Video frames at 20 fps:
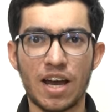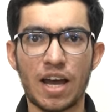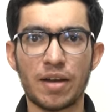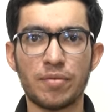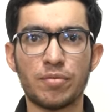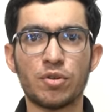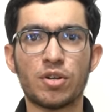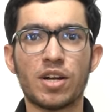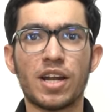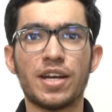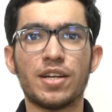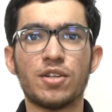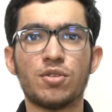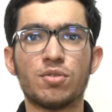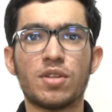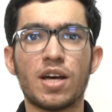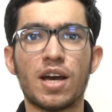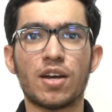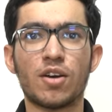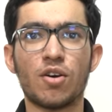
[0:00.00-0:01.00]
I would like to
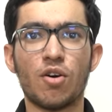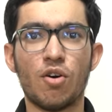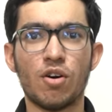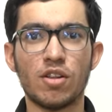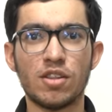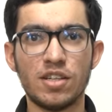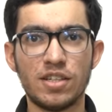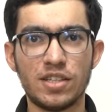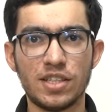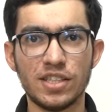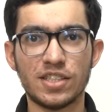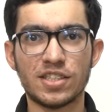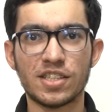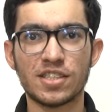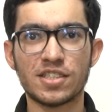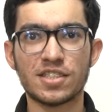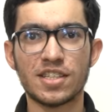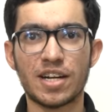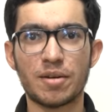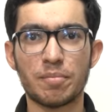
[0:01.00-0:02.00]
thank all the
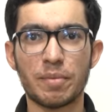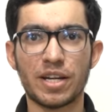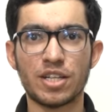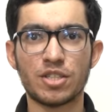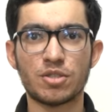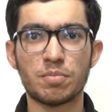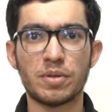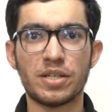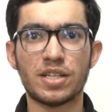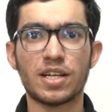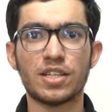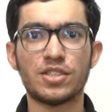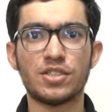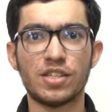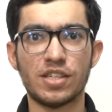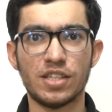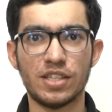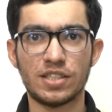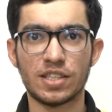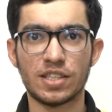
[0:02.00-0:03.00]
teachers and management at Sri